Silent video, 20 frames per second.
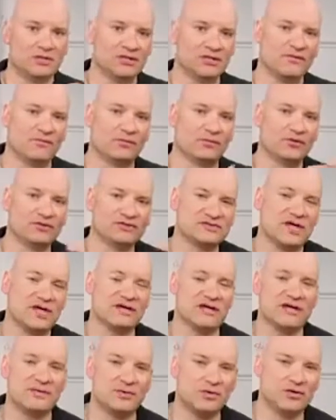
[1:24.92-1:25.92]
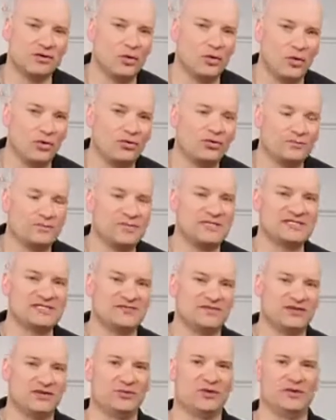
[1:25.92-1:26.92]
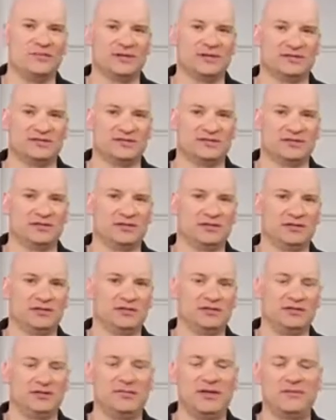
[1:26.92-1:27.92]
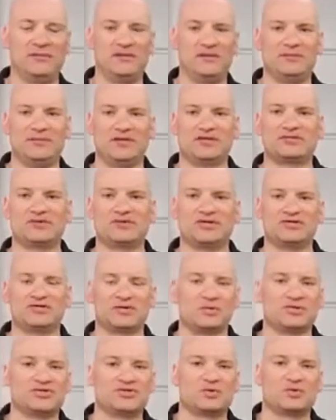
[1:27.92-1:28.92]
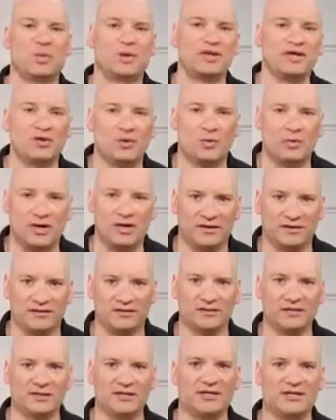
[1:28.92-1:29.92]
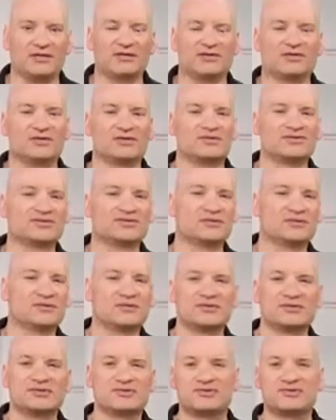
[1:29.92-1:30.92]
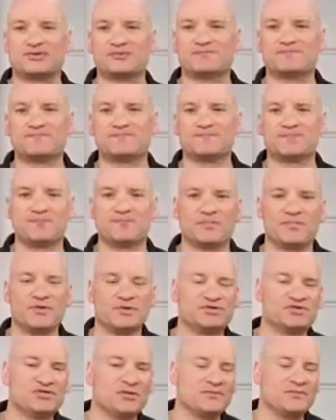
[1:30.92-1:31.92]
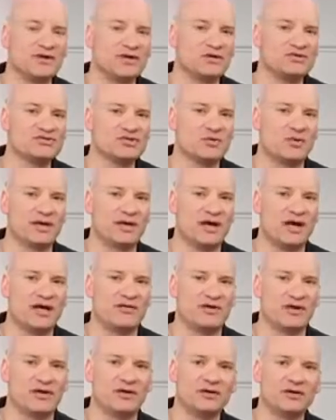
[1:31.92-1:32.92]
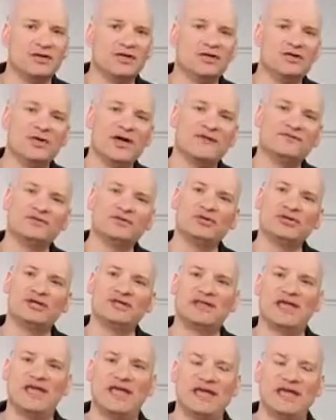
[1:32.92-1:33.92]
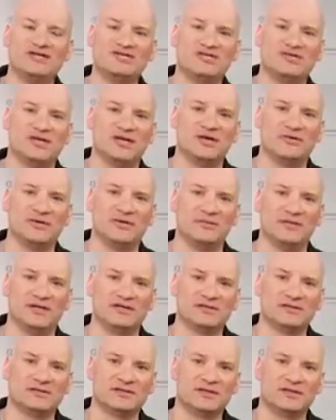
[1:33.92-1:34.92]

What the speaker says: If we're talking about an older piece of equipment, maybe the mix ratio was 20-to-1. There's something else going on there. You have to look at the age of the equipment.